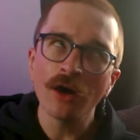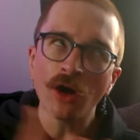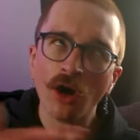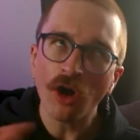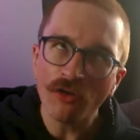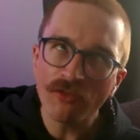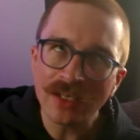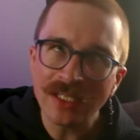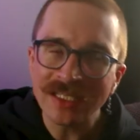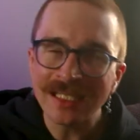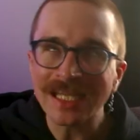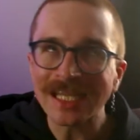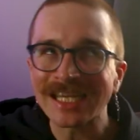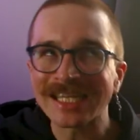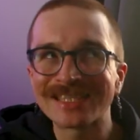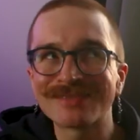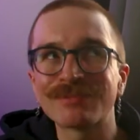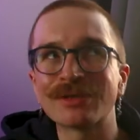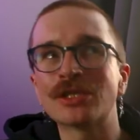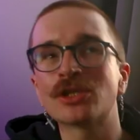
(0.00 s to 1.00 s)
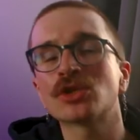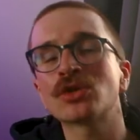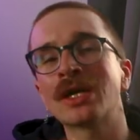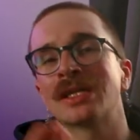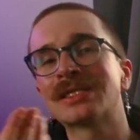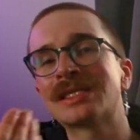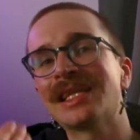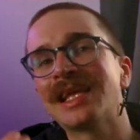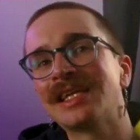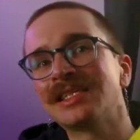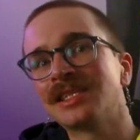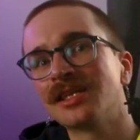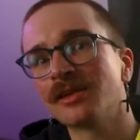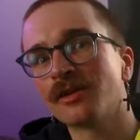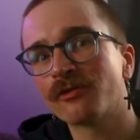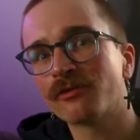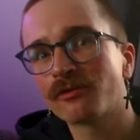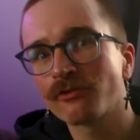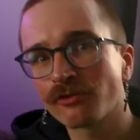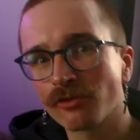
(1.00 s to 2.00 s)
Obviously, it's been translated
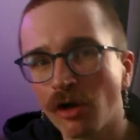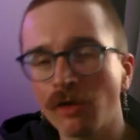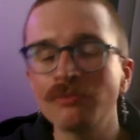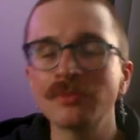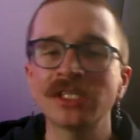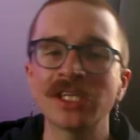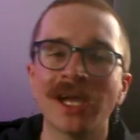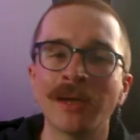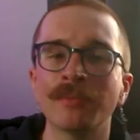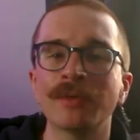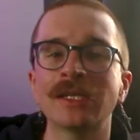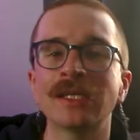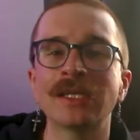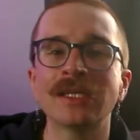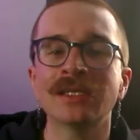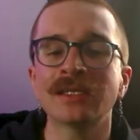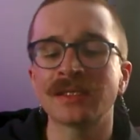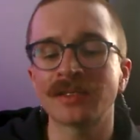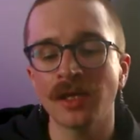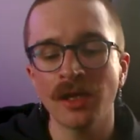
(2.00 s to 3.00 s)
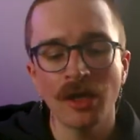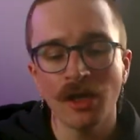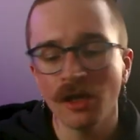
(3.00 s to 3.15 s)
from Japanese,